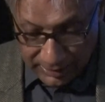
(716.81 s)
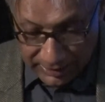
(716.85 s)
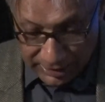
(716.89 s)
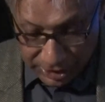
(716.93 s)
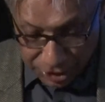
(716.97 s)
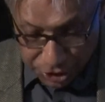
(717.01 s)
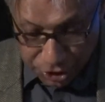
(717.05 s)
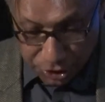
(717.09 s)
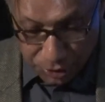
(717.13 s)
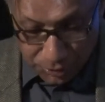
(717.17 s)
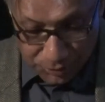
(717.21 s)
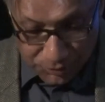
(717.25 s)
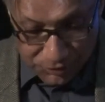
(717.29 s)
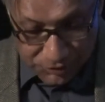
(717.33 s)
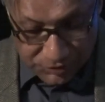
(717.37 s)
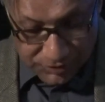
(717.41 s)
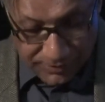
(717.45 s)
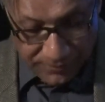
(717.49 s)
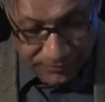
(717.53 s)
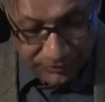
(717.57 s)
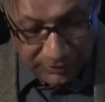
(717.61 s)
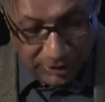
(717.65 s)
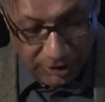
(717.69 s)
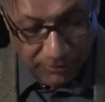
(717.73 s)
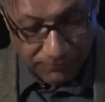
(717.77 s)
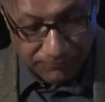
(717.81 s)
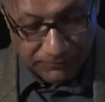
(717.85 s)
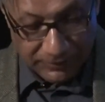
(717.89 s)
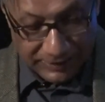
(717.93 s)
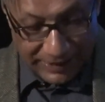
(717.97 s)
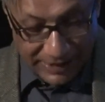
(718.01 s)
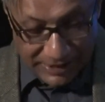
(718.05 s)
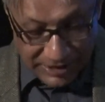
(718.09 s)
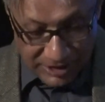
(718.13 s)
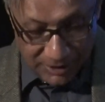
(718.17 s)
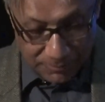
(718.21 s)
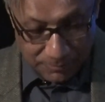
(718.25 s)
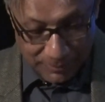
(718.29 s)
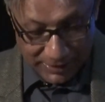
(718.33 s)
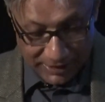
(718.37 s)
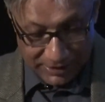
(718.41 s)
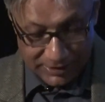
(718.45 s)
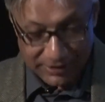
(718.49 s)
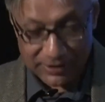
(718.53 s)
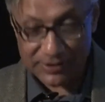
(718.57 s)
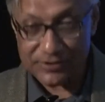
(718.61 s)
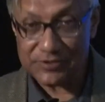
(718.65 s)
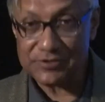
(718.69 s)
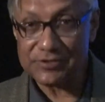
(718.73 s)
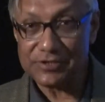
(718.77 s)
issues of later
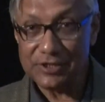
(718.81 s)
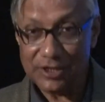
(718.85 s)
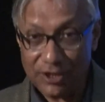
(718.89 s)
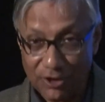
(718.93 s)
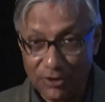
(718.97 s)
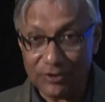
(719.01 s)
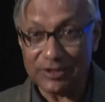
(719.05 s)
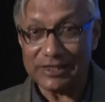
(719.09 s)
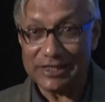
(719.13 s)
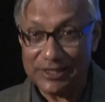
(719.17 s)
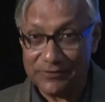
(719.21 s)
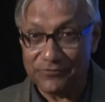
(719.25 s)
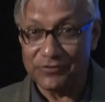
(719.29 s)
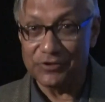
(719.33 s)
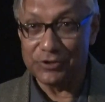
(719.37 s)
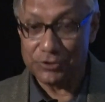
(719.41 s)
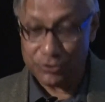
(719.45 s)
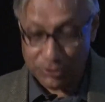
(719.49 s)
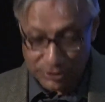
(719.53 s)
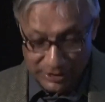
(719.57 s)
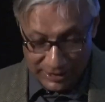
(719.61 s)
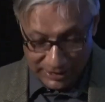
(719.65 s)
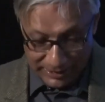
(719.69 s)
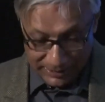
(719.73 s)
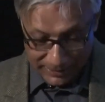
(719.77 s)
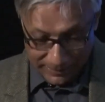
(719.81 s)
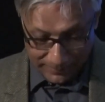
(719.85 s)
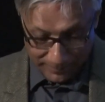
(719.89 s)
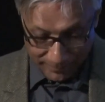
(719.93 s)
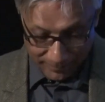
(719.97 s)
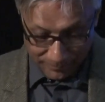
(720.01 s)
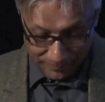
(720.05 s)
periods or even today.